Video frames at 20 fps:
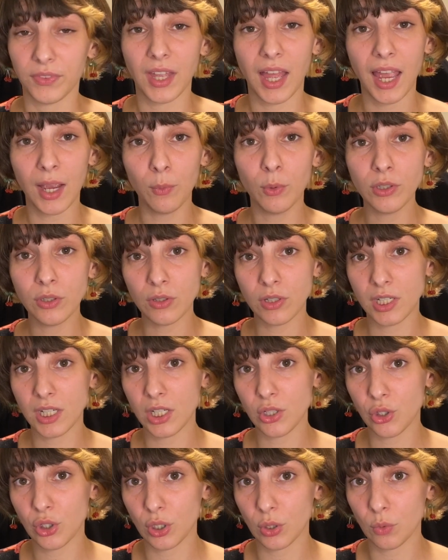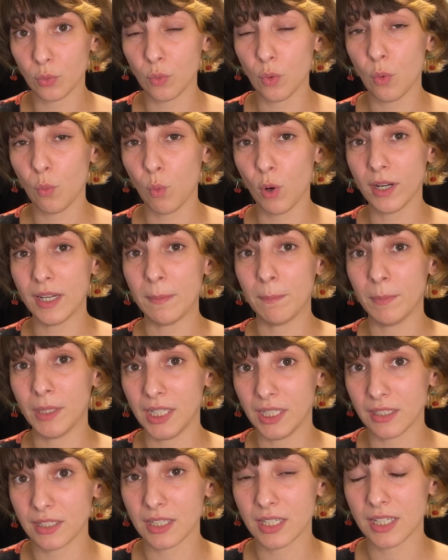I want to teach you what it
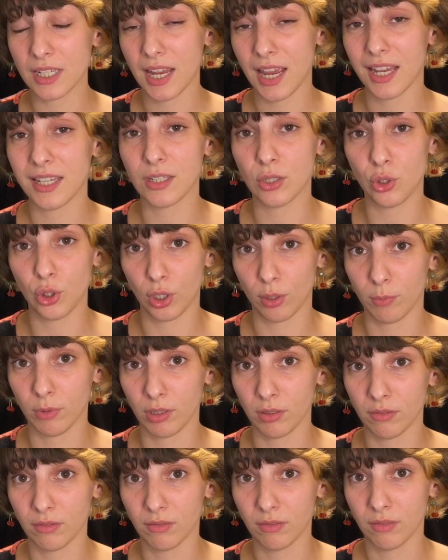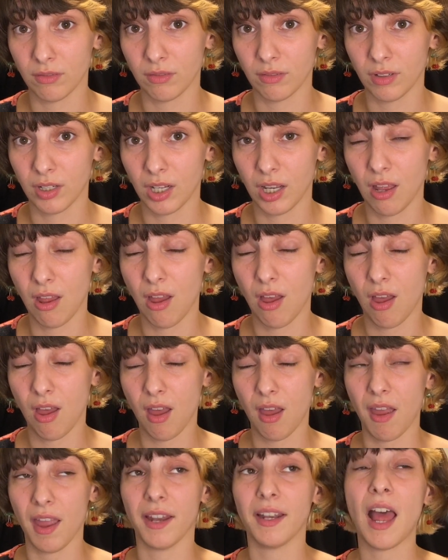means as a German
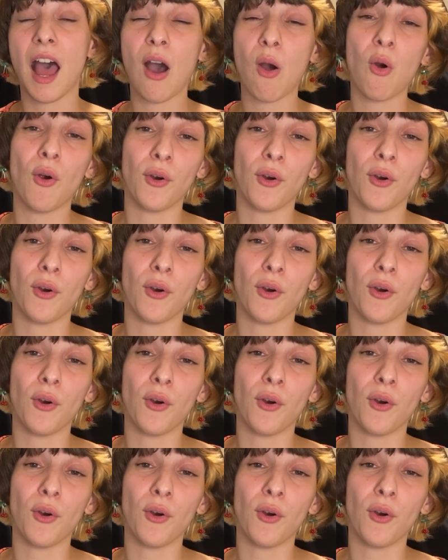and how